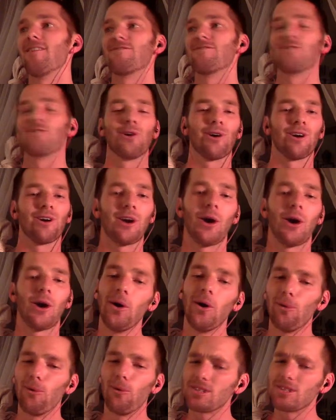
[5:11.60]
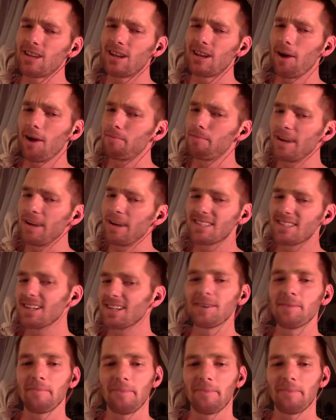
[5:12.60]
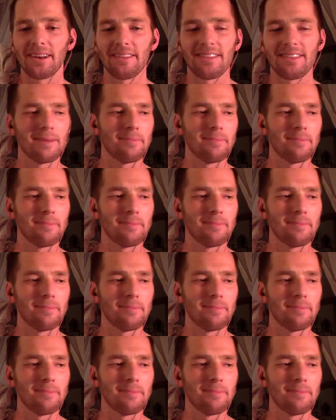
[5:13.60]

New York wasn't amazing, but the